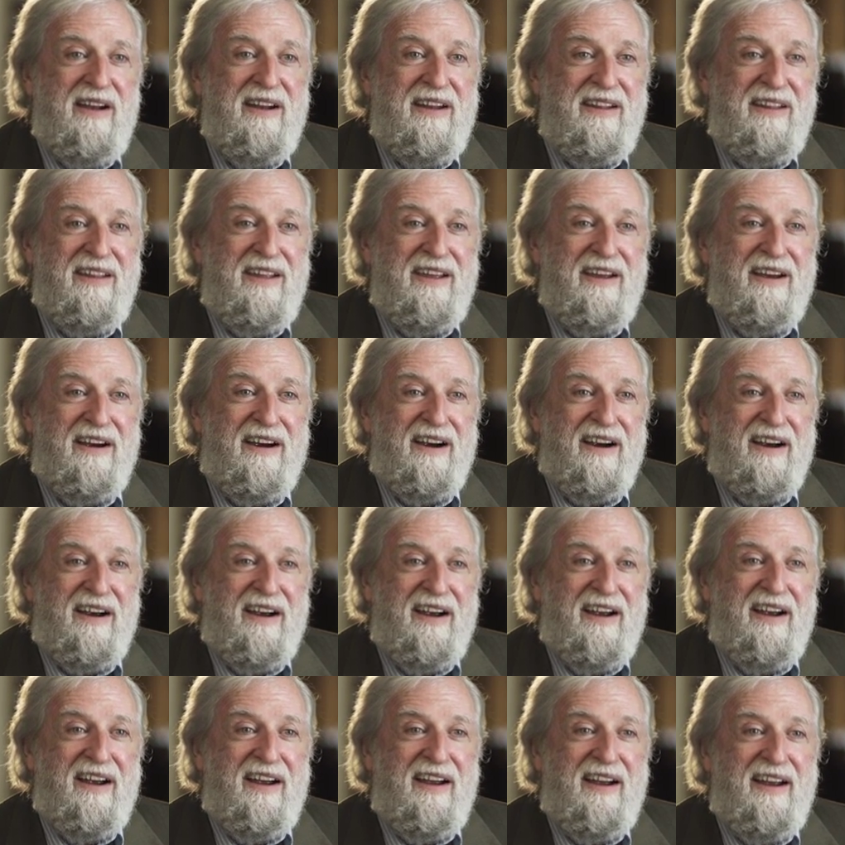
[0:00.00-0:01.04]
they're
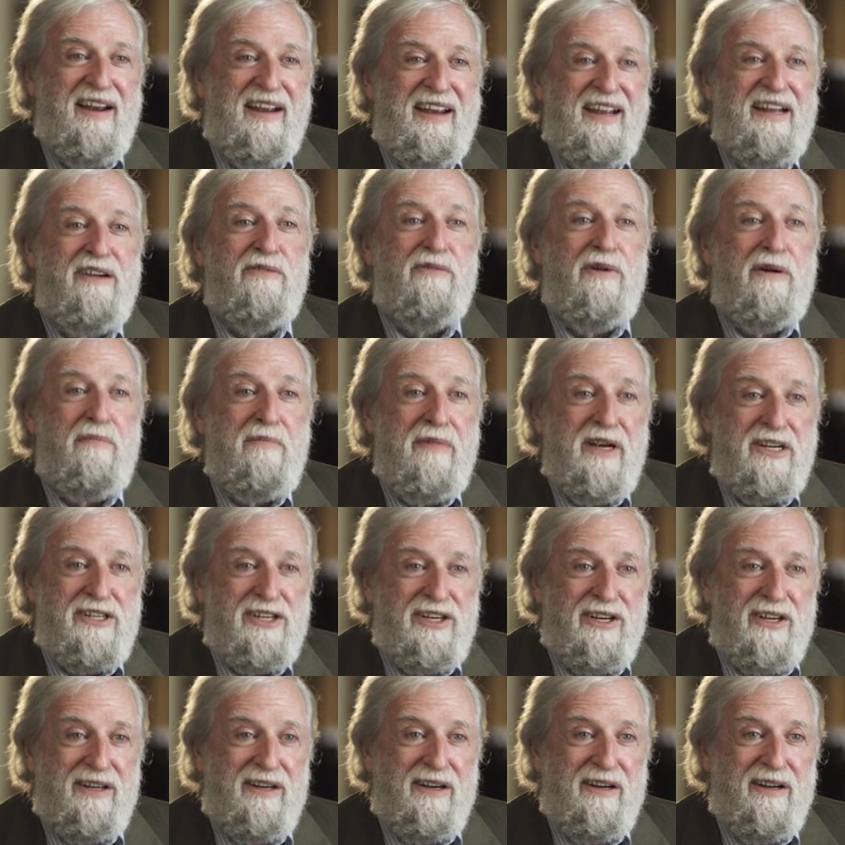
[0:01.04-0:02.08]
in
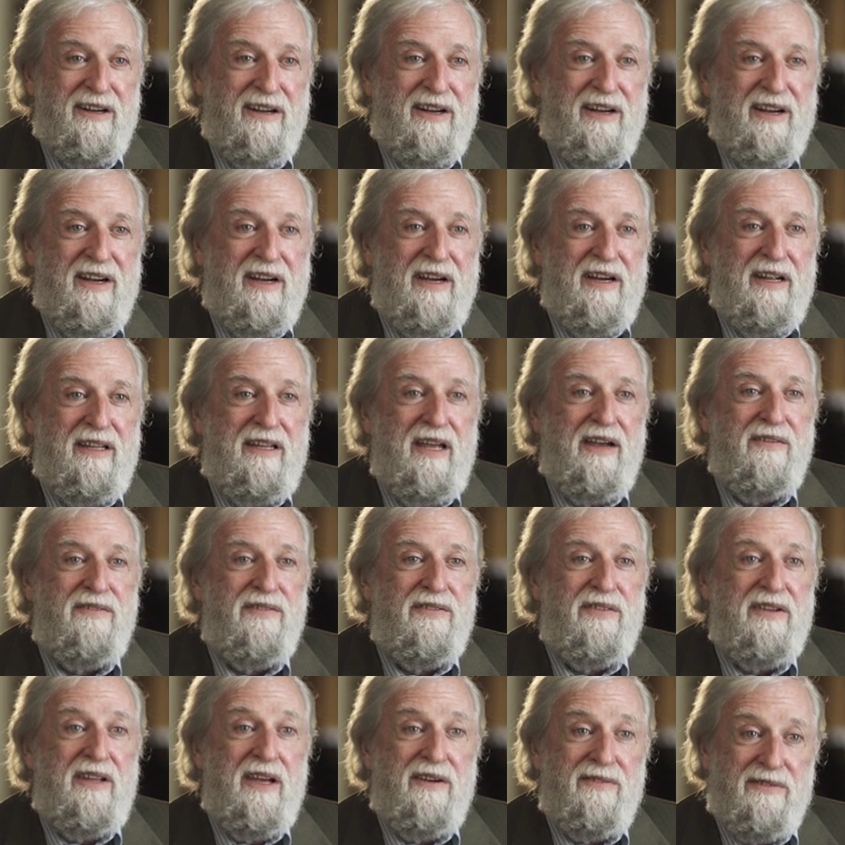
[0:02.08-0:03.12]
remission.
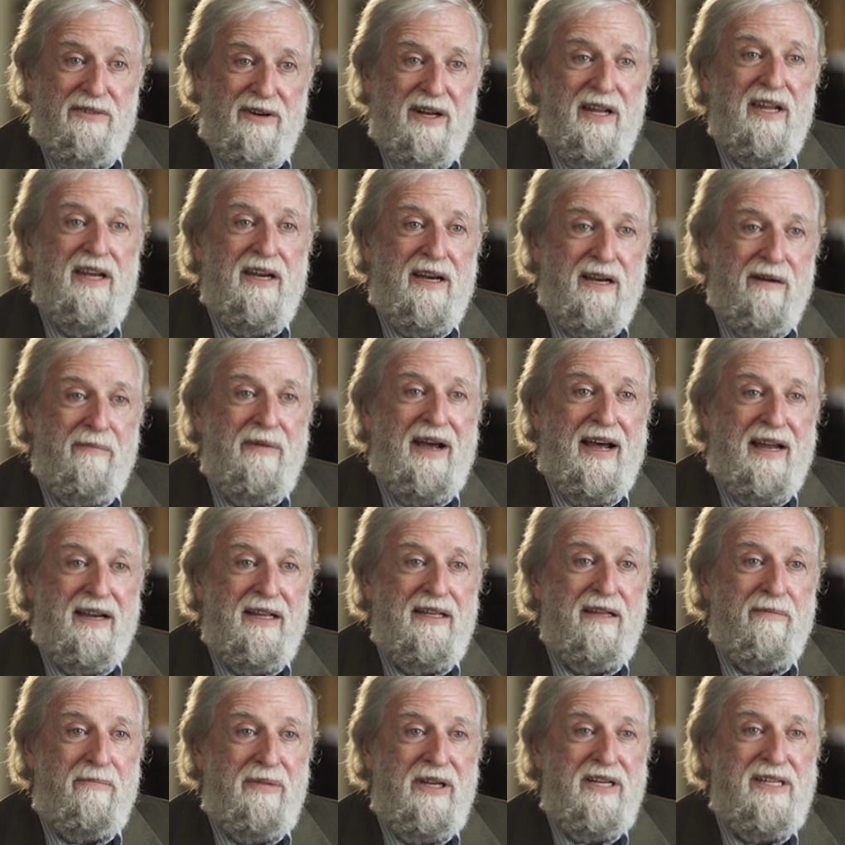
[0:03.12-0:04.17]
They've, they've really come out
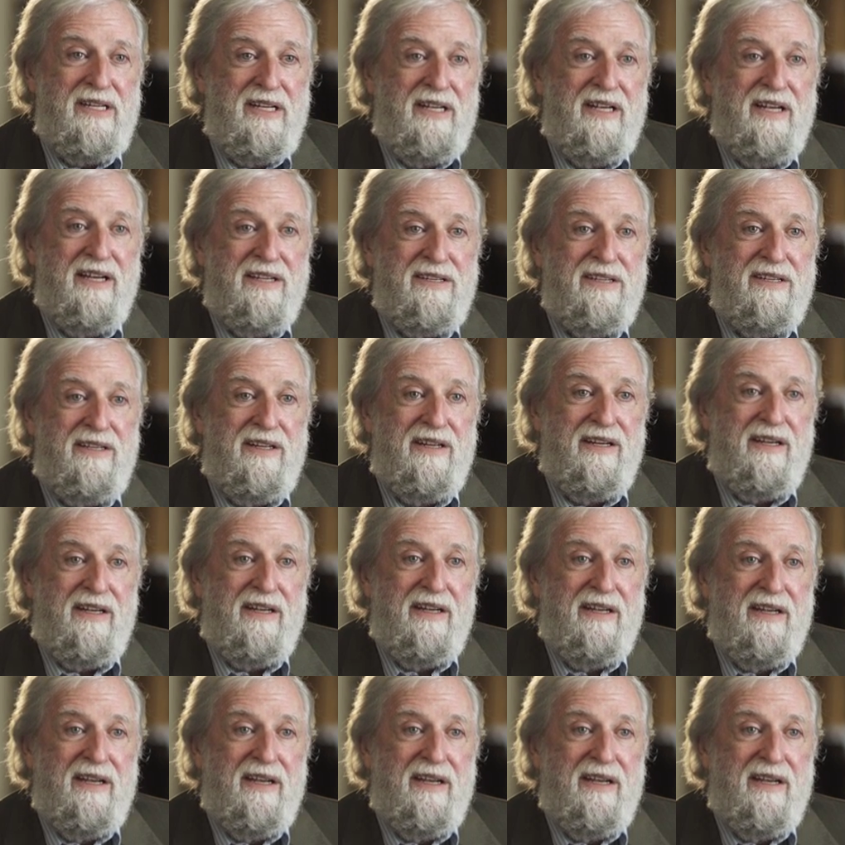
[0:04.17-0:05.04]
of the PTSD.